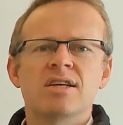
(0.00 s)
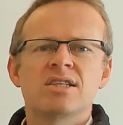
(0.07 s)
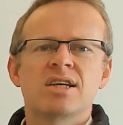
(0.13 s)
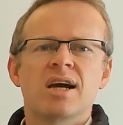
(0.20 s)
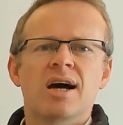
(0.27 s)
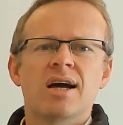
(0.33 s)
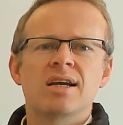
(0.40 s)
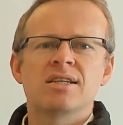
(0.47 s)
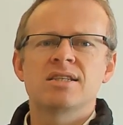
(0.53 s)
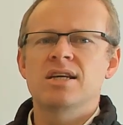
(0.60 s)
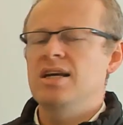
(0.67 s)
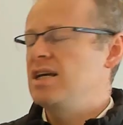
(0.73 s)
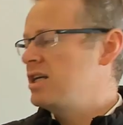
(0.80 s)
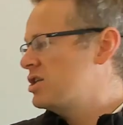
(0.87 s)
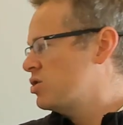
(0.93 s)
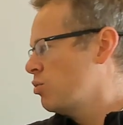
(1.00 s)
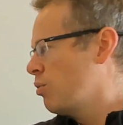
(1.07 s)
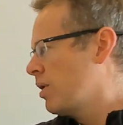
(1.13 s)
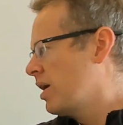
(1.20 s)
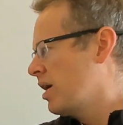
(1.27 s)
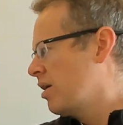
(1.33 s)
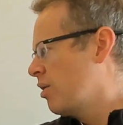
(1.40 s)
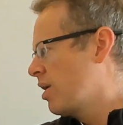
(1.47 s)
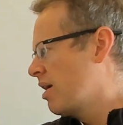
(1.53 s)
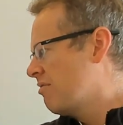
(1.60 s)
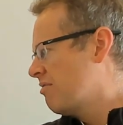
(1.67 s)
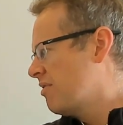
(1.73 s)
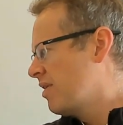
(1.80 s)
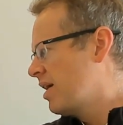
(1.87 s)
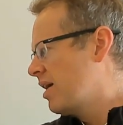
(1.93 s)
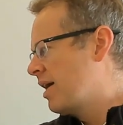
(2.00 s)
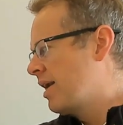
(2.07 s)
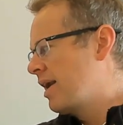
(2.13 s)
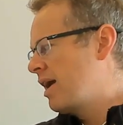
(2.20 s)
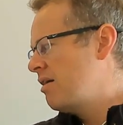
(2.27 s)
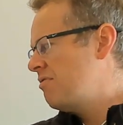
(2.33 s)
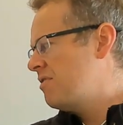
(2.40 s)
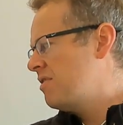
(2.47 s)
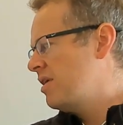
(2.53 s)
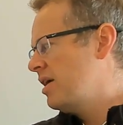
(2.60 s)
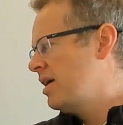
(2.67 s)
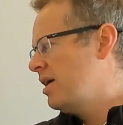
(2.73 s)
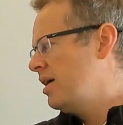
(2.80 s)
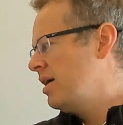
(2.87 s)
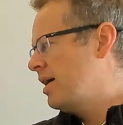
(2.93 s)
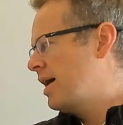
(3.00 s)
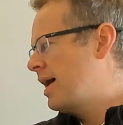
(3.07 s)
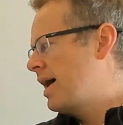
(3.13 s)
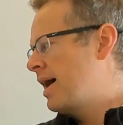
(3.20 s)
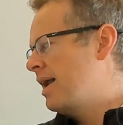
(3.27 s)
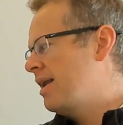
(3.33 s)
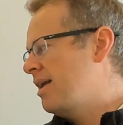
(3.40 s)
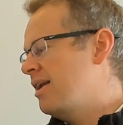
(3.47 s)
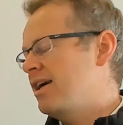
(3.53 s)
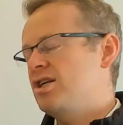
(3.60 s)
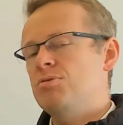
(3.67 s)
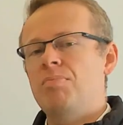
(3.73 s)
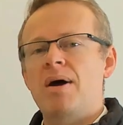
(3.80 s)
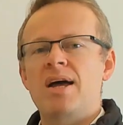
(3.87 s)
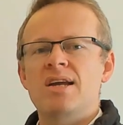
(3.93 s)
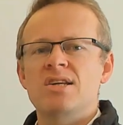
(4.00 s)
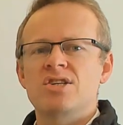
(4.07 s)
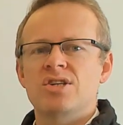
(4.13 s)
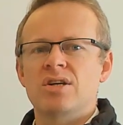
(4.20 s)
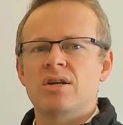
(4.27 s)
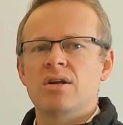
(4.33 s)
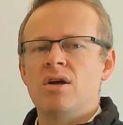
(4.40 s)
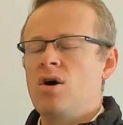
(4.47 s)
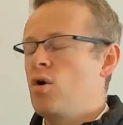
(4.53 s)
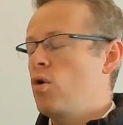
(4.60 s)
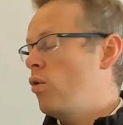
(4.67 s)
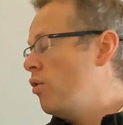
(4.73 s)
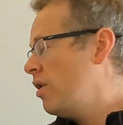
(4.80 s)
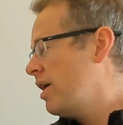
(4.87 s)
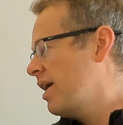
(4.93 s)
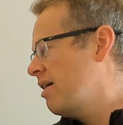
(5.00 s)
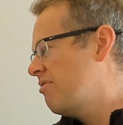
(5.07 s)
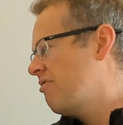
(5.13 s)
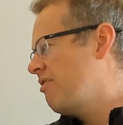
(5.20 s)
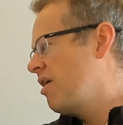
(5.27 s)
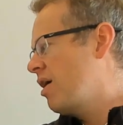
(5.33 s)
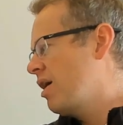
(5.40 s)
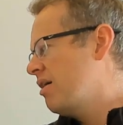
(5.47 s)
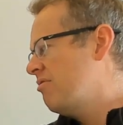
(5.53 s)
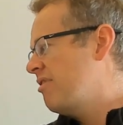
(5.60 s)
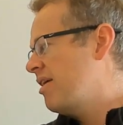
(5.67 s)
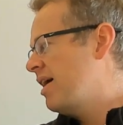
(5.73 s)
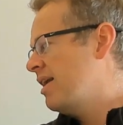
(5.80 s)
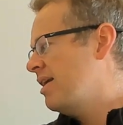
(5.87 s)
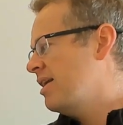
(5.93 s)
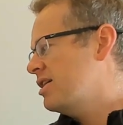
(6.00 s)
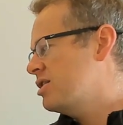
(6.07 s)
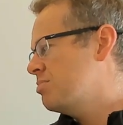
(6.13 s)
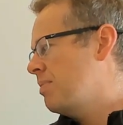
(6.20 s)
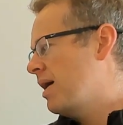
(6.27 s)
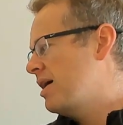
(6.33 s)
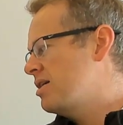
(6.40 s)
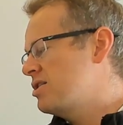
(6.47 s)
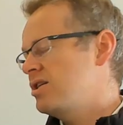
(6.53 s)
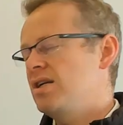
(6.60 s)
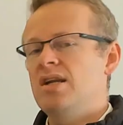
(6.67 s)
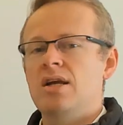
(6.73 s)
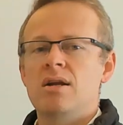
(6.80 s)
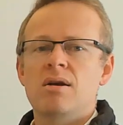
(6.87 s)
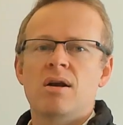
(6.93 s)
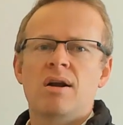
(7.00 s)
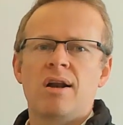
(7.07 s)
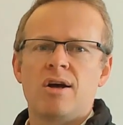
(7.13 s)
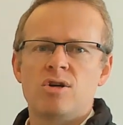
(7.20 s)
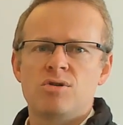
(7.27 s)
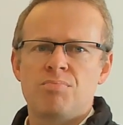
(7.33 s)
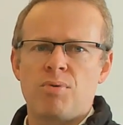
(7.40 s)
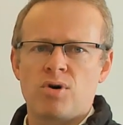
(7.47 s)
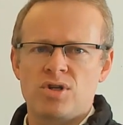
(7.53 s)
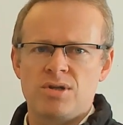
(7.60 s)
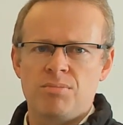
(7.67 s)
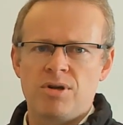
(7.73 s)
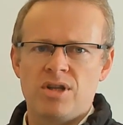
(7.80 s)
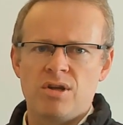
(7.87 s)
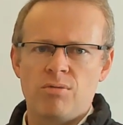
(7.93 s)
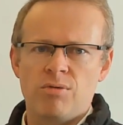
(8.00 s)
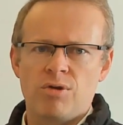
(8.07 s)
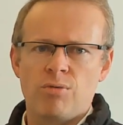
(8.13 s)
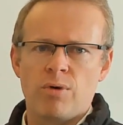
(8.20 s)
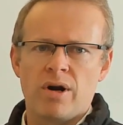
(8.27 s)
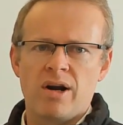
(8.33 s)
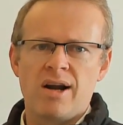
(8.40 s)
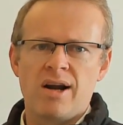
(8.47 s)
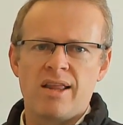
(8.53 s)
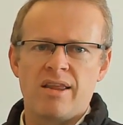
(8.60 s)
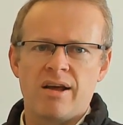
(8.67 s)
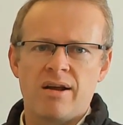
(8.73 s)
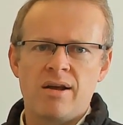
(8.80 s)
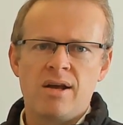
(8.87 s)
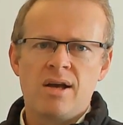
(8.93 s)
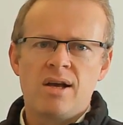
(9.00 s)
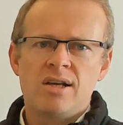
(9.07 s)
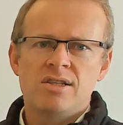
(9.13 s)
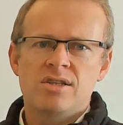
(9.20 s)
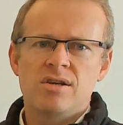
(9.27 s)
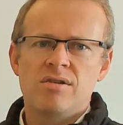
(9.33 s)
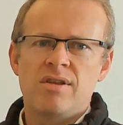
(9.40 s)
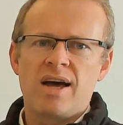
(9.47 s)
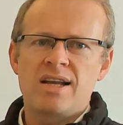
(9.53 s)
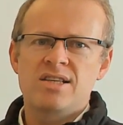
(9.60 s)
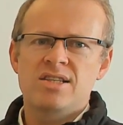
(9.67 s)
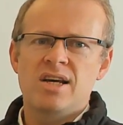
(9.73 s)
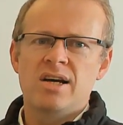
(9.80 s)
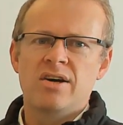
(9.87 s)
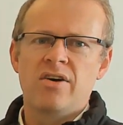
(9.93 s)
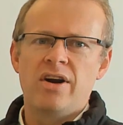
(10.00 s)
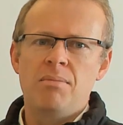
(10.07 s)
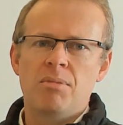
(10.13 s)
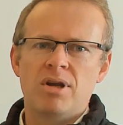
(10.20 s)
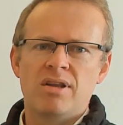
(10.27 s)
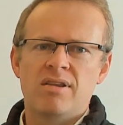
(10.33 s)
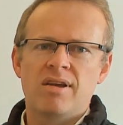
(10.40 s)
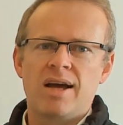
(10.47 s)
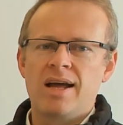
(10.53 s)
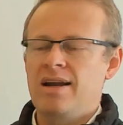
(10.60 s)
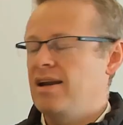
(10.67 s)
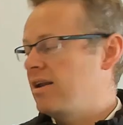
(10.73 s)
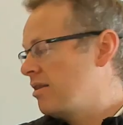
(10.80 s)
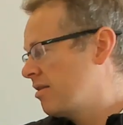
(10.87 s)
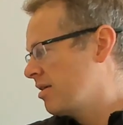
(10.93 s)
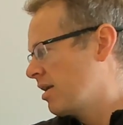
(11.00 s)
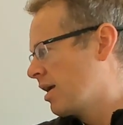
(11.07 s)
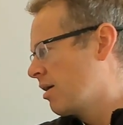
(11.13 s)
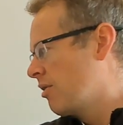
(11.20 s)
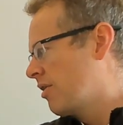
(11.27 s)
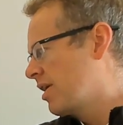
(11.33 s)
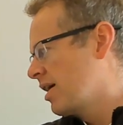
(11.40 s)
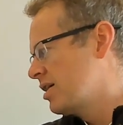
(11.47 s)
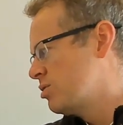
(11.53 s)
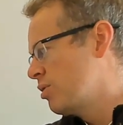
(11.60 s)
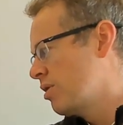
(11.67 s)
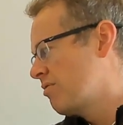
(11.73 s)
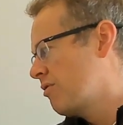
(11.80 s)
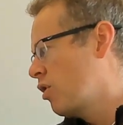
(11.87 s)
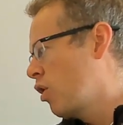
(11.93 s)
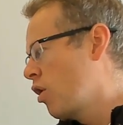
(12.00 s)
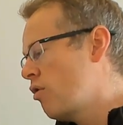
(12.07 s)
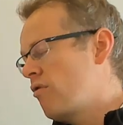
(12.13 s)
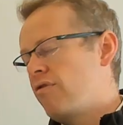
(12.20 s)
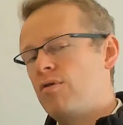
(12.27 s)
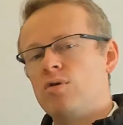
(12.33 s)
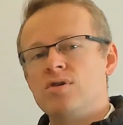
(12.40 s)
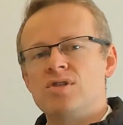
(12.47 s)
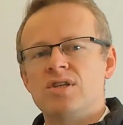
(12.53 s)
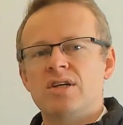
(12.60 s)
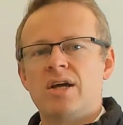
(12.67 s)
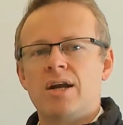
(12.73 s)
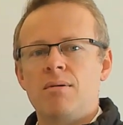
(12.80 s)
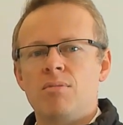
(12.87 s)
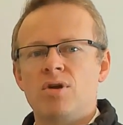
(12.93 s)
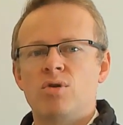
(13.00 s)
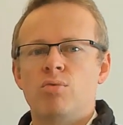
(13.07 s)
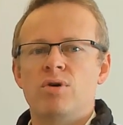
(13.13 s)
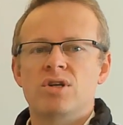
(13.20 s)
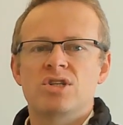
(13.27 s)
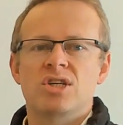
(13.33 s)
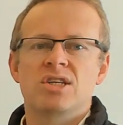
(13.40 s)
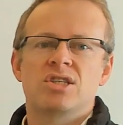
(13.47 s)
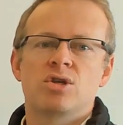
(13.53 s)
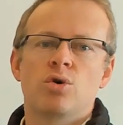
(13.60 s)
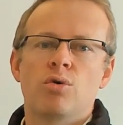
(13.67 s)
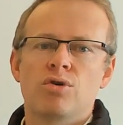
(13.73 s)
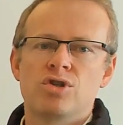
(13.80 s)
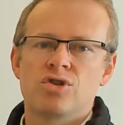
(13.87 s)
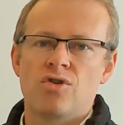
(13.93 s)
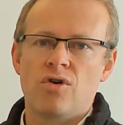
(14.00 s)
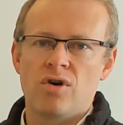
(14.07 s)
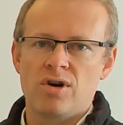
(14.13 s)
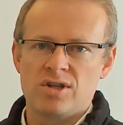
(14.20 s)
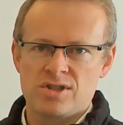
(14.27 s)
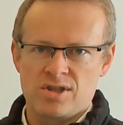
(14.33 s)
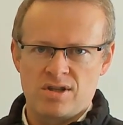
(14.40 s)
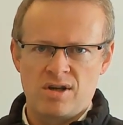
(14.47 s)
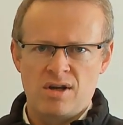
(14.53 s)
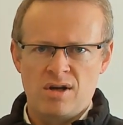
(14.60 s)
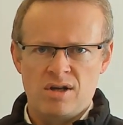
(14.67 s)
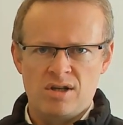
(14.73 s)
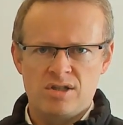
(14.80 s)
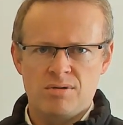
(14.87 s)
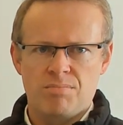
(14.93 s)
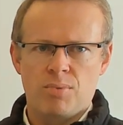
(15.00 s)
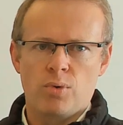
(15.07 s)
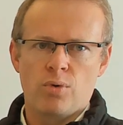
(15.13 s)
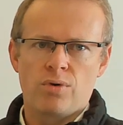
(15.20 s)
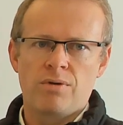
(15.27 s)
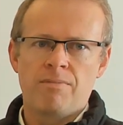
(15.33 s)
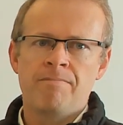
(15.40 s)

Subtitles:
case is where you have an F3 and an expansion, or an F5 and an expansion in close proximity with one another. So that's agreement, and in the lower case we have confluence agreement, which is your strongest support.